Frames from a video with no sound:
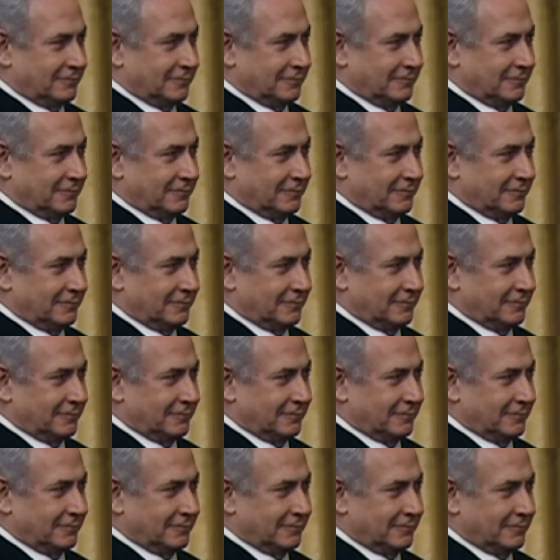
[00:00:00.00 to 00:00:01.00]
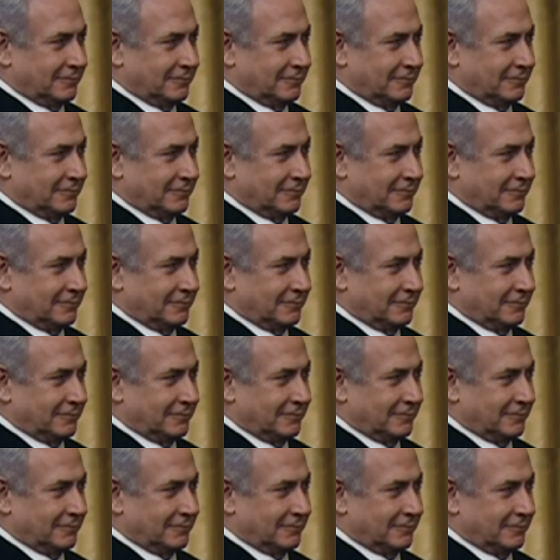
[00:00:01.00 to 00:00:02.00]

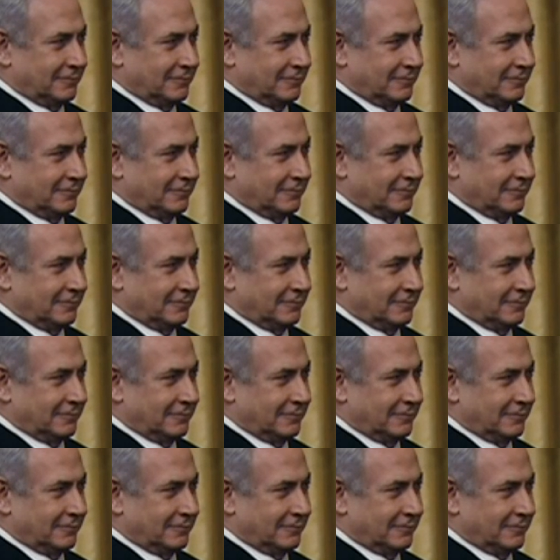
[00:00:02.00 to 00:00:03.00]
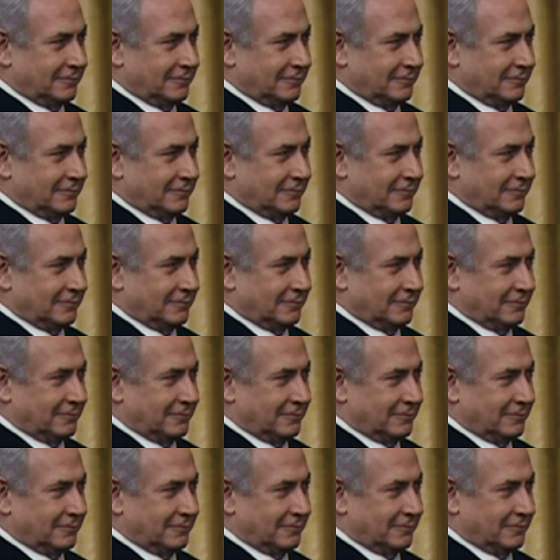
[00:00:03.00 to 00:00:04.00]

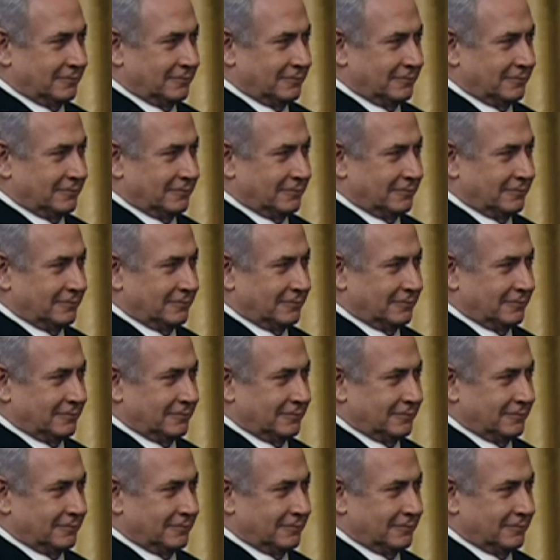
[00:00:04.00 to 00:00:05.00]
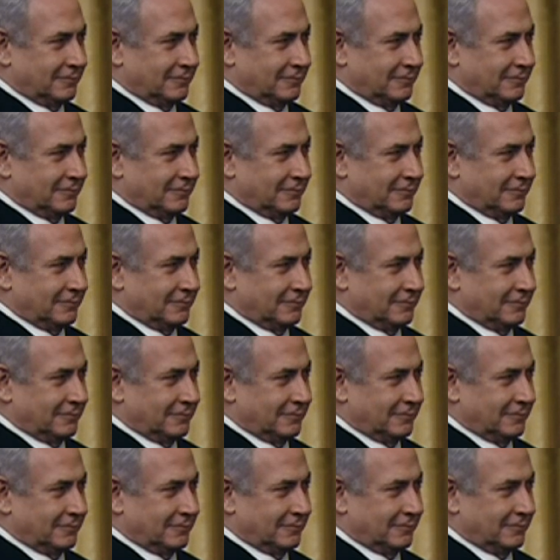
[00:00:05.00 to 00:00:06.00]

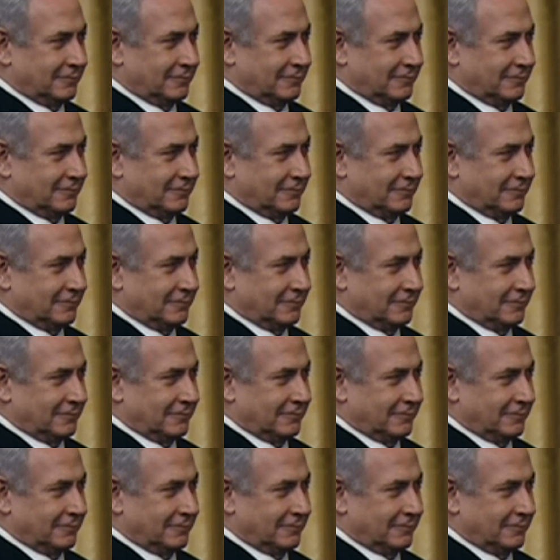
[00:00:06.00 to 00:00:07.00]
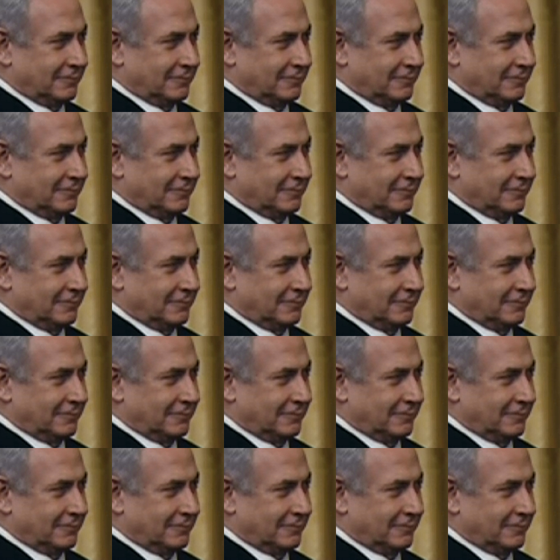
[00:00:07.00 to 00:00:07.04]
(silent)